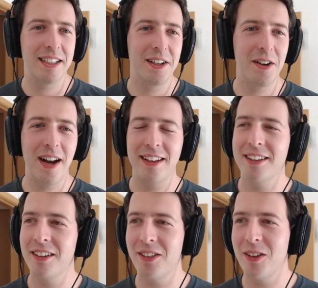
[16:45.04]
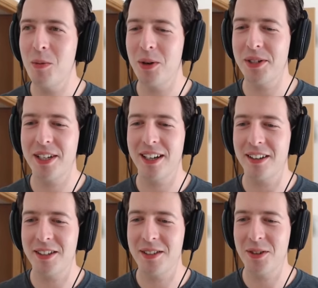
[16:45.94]
All right, three more
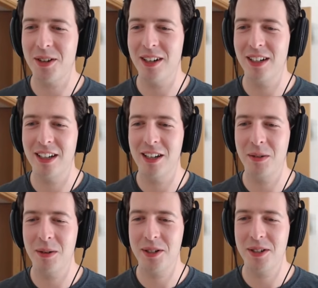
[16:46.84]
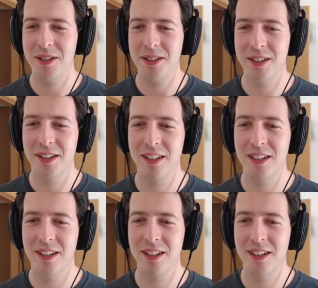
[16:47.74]
seconds for any questions.